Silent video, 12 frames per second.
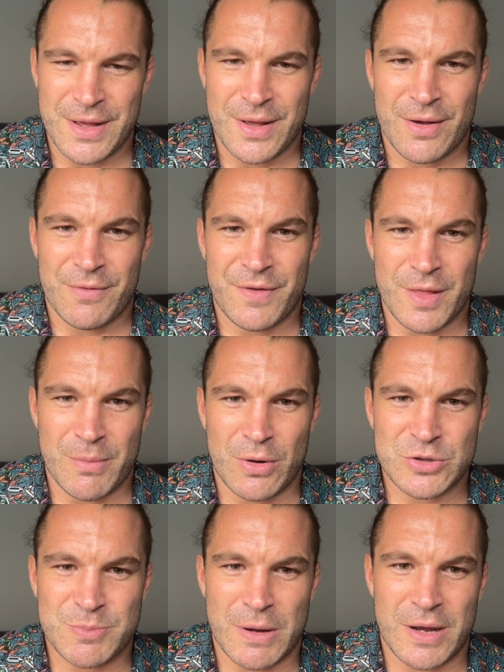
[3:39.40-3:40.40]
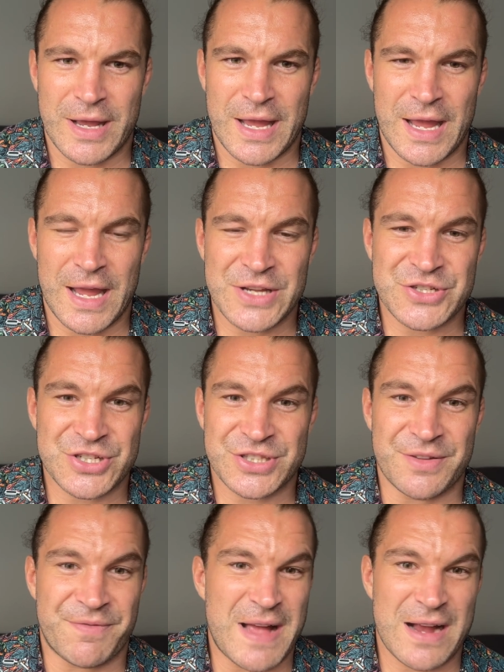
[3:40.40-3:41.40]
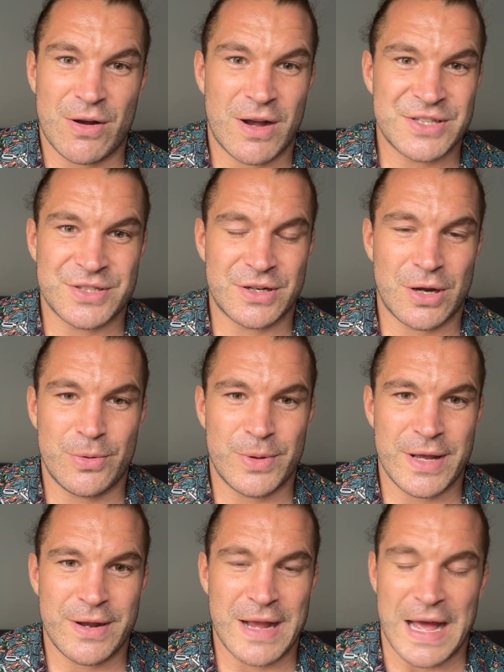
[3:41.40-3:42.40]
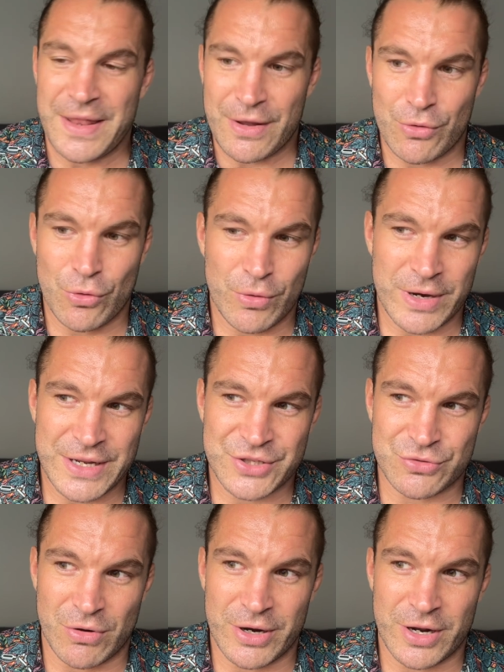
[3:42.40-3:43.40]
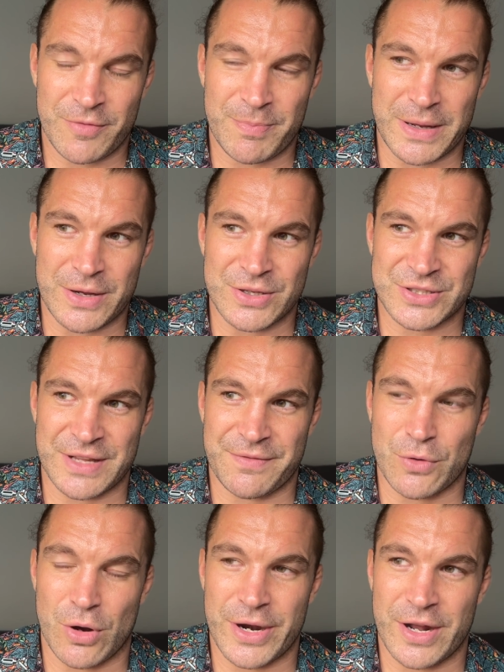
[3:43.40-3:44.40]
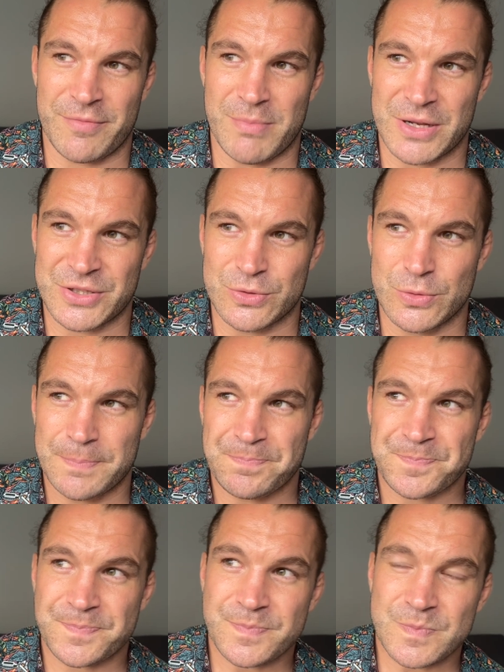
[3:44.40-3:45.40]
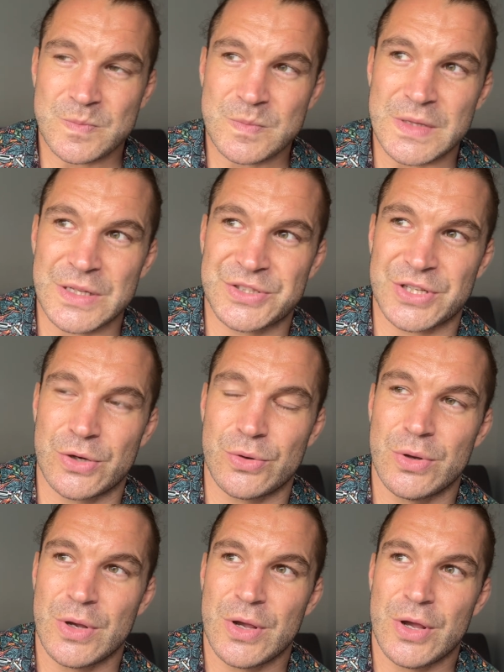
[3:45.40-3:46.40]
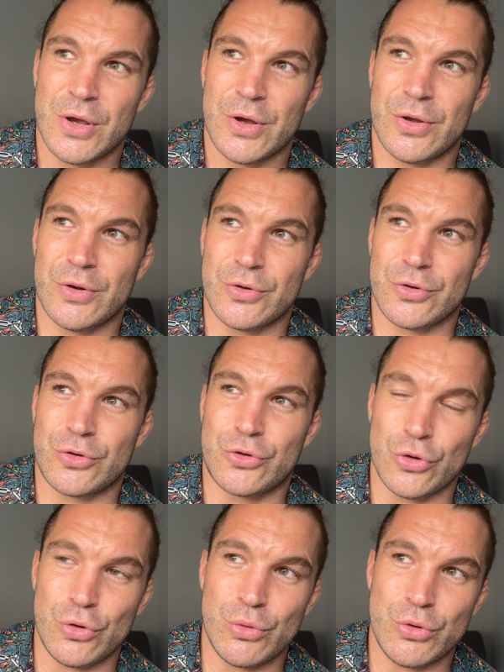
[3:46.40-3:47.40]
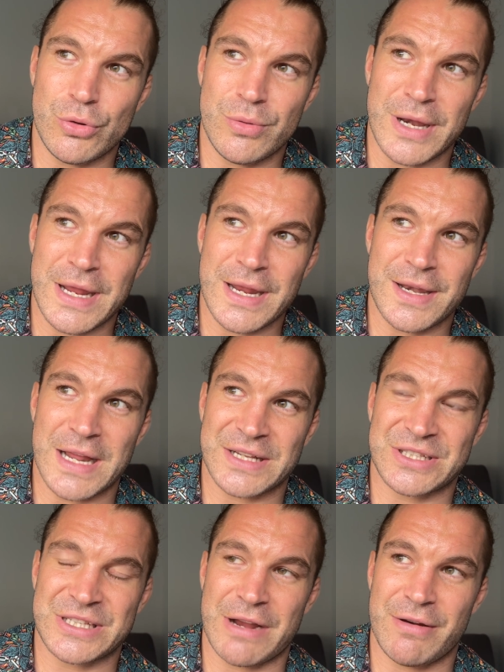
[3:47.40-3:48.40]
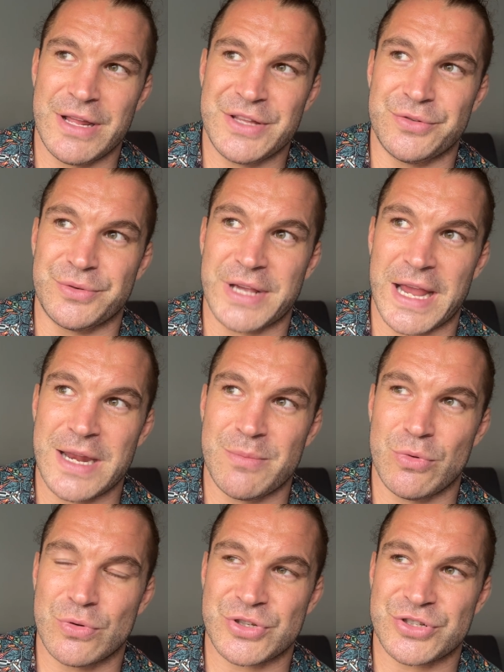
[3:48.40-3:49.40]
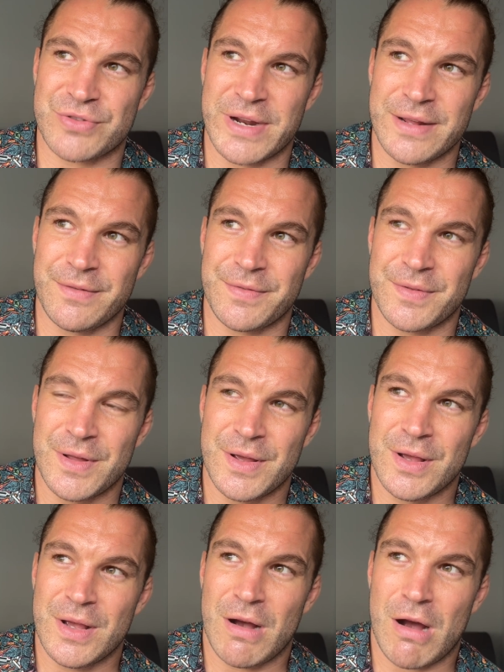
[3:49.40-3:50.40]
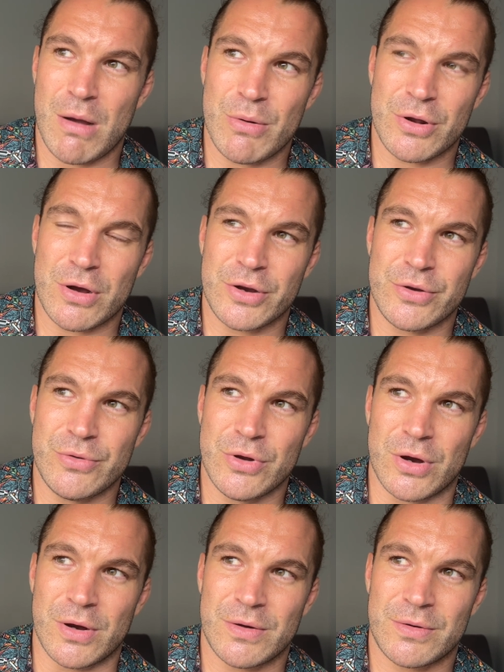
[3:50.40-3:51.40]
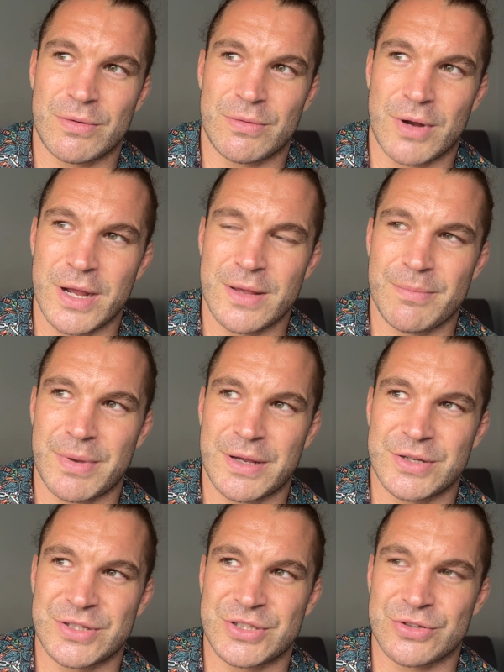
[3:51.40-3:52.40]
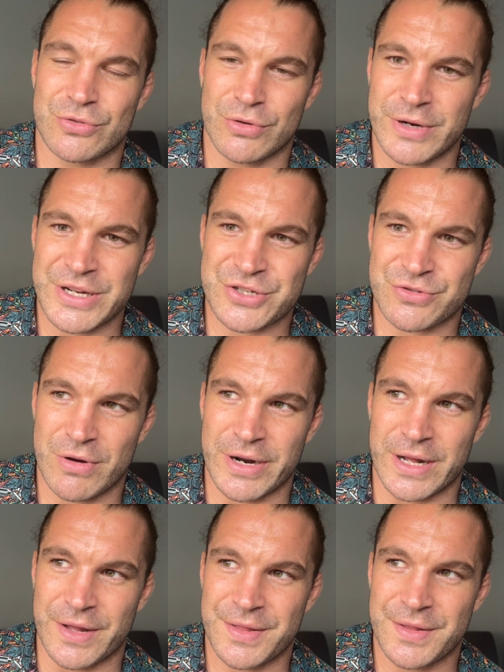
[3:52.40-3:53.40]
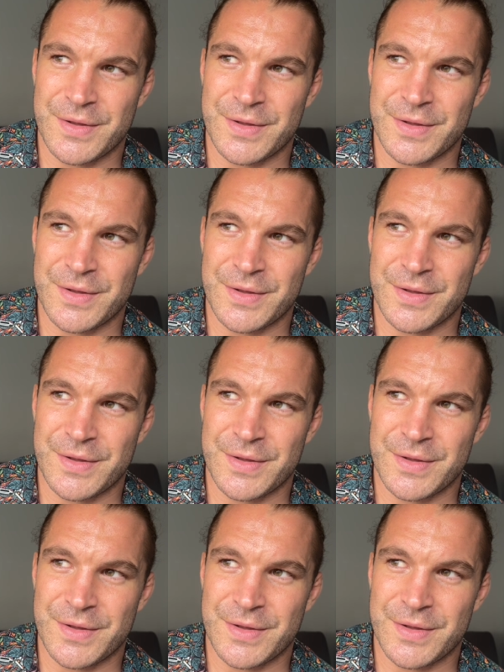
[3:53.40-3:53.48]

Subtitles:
for the most part, it's just the fat guys that go there, and they're already strong enough because they've got enough muscle. So, do you need necessarily to gain more strength? I would argue not, right? Because you're already strong enough,